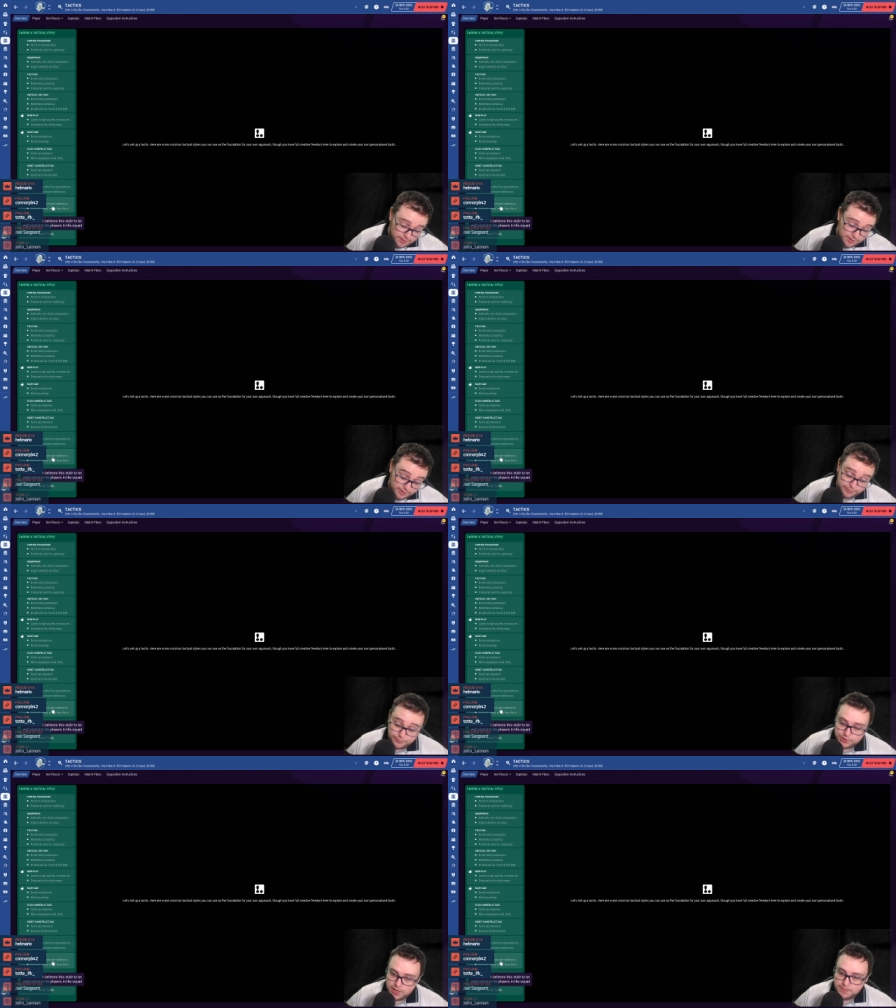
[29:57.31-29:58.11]
and a
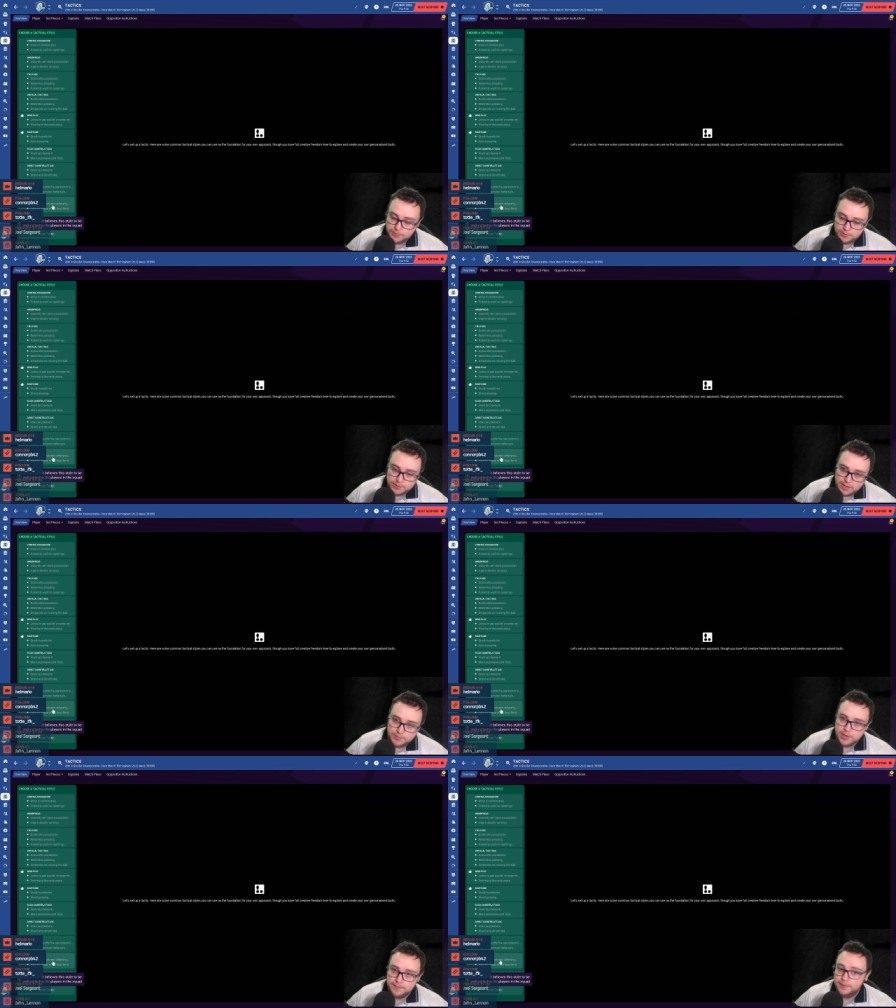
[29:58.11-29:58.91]
different shape, or the same
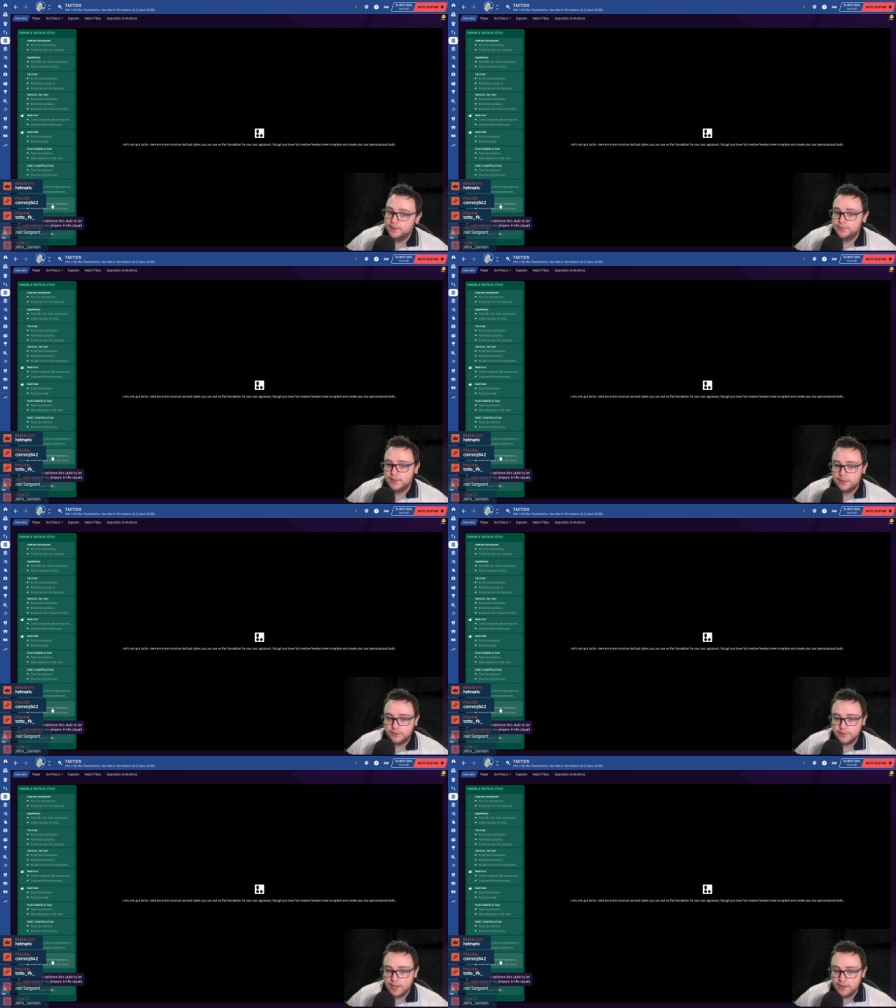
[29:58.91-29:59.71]
shape and a different
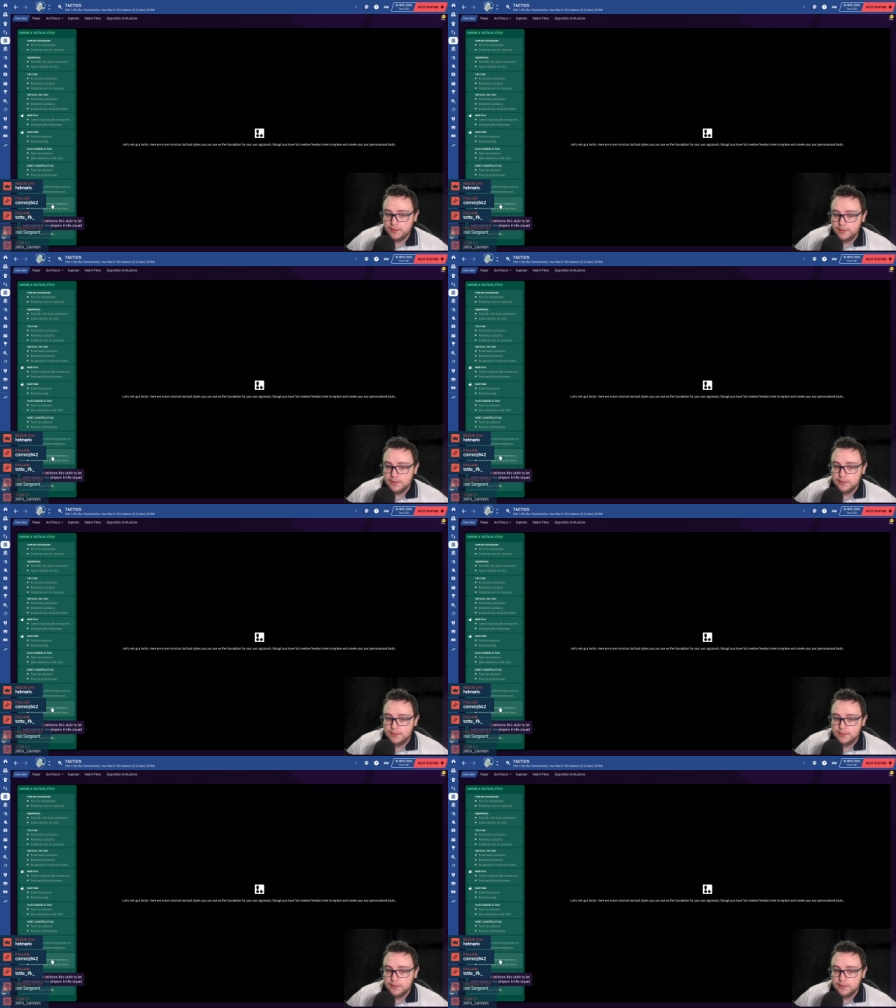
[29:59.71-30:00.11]
tactical style.